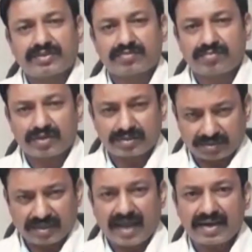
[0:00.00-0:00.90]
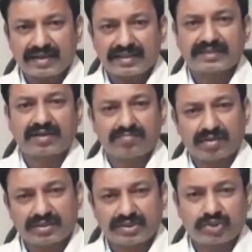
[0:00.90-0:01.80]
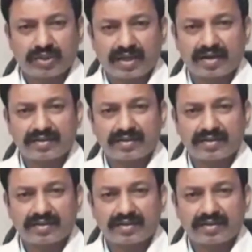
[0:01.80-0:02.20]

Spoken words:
to burn calories and burn sugar,